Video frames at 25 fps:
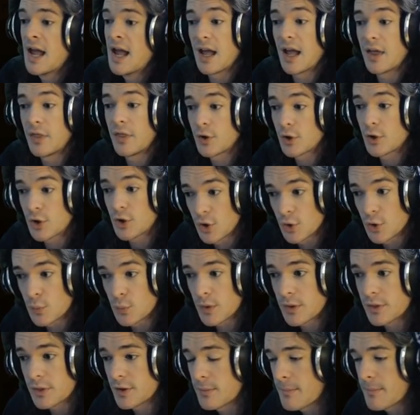and they're good
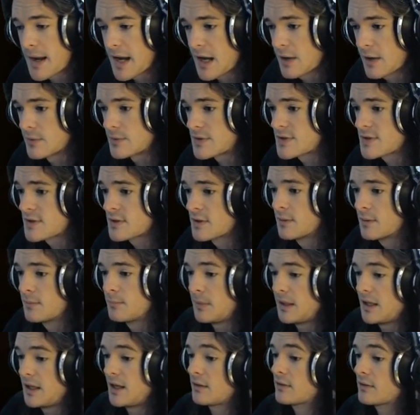with their mouse,
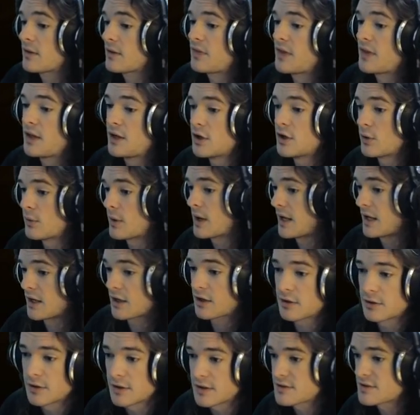meaning that they know how
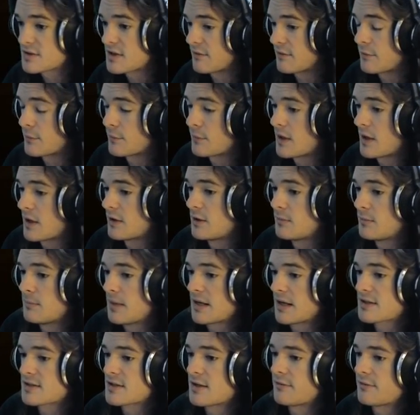to click stuff around and
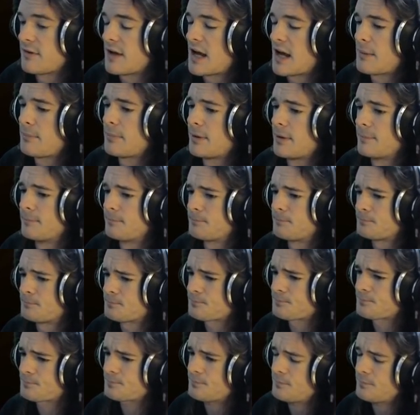make stuff happen.
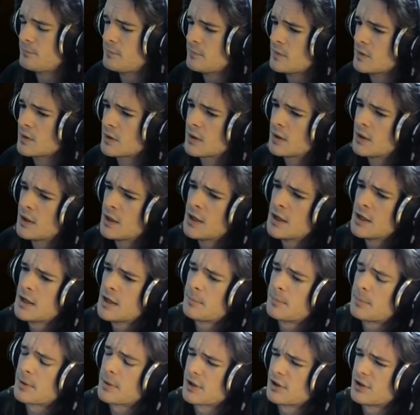
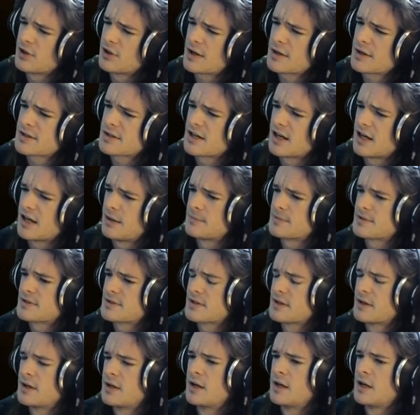But a lot of
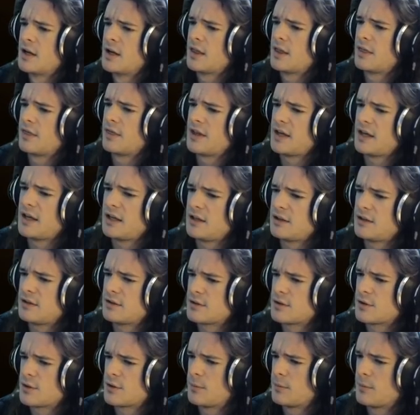times,
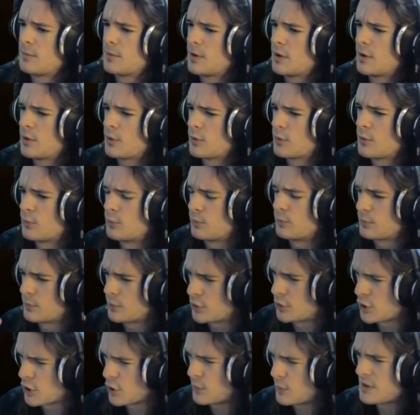they
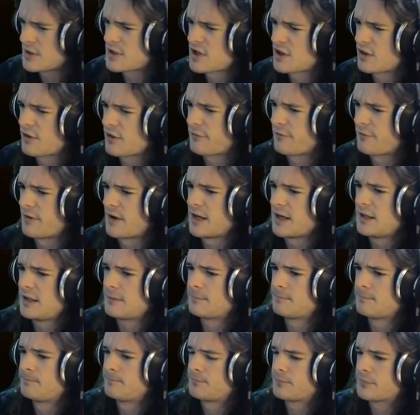go into the
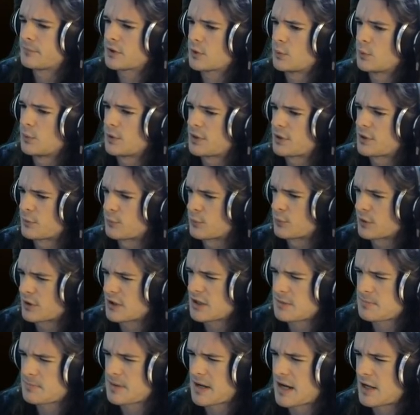fight with a
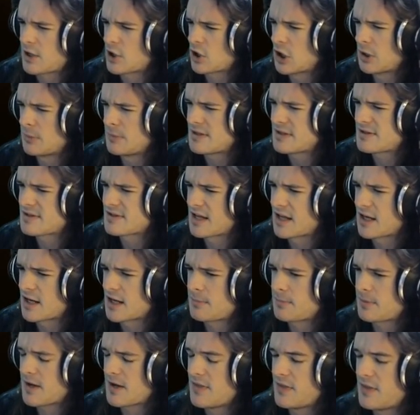really bad army
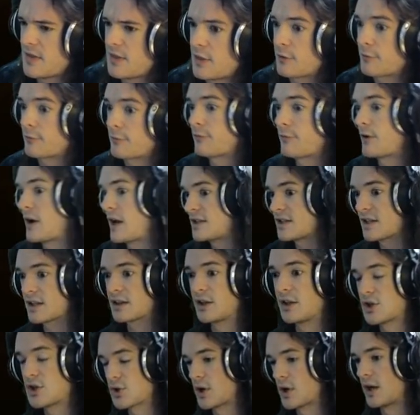setup, and then they're
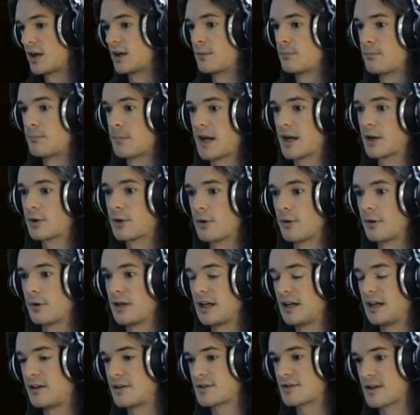frantically trying to micro
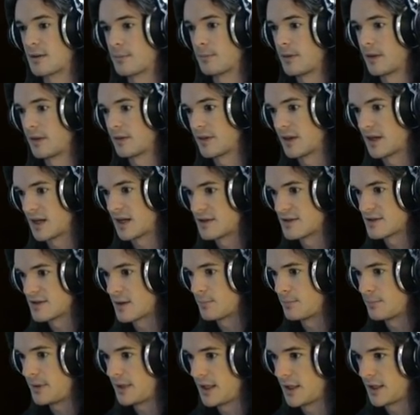it into something that ends
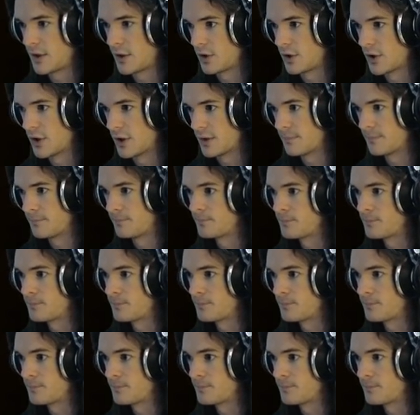up being good.